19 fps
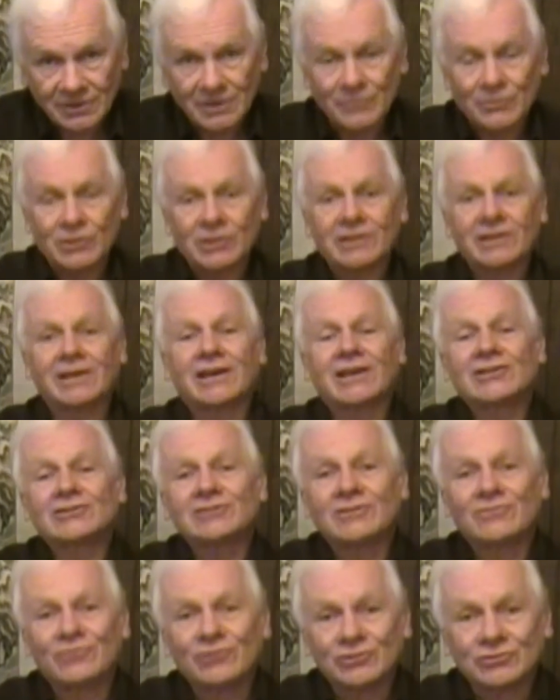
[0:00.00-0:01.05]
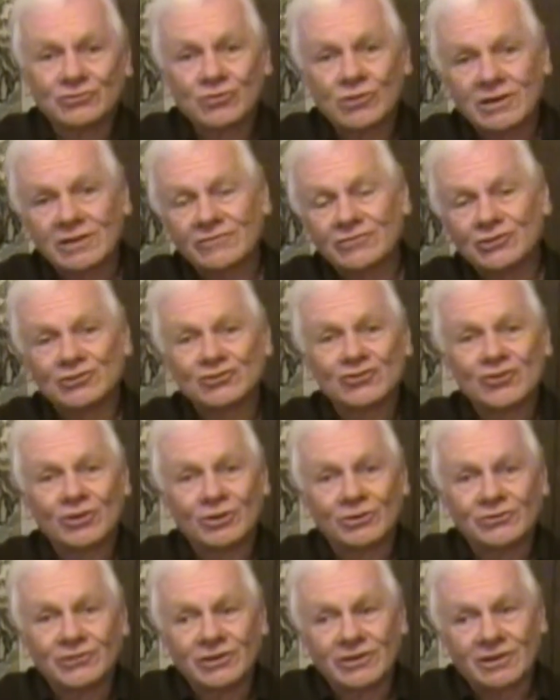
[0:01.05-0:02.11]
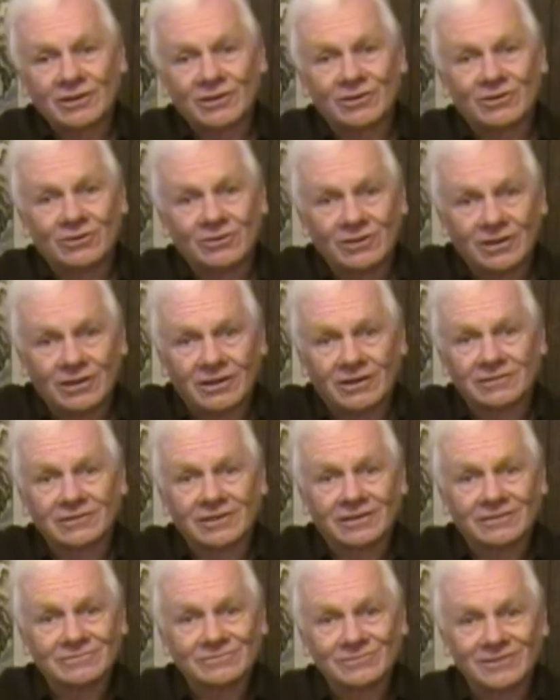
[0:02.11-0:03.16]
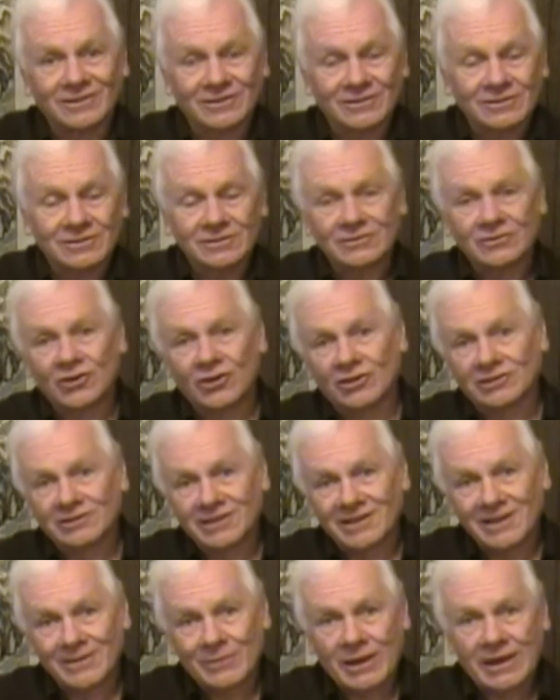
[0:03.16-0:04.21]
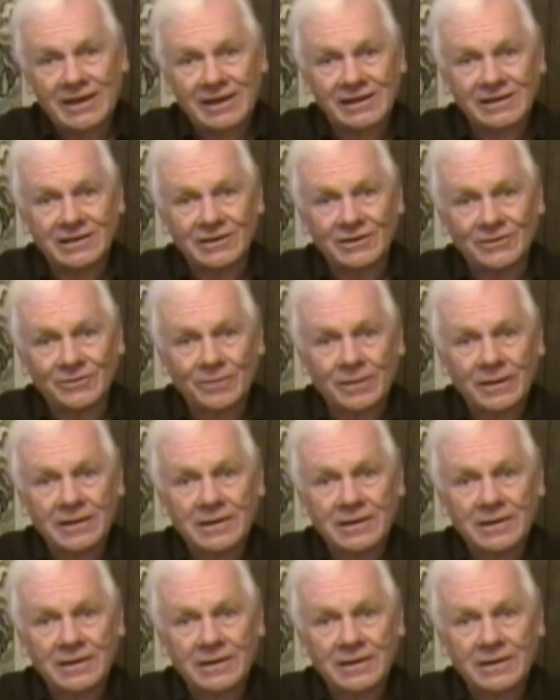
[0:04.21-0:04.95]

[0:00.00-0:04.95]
I mean, I guess if you're 12 years old, you got a whole long time ahead of you.